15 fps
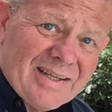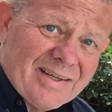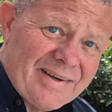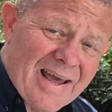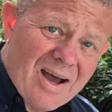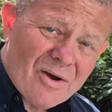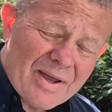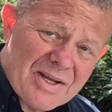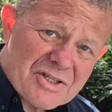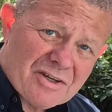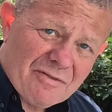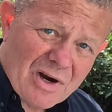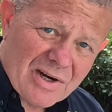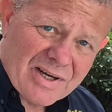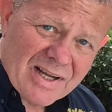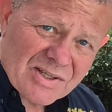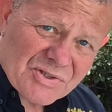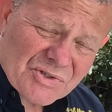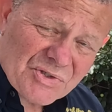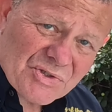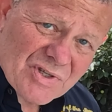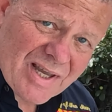Now each of our
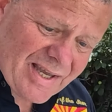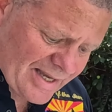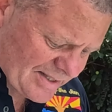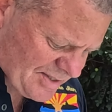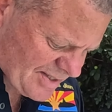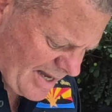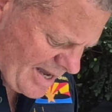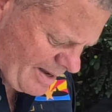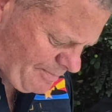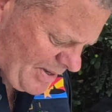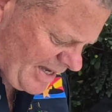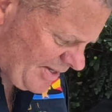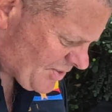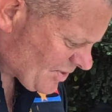discs gets a piece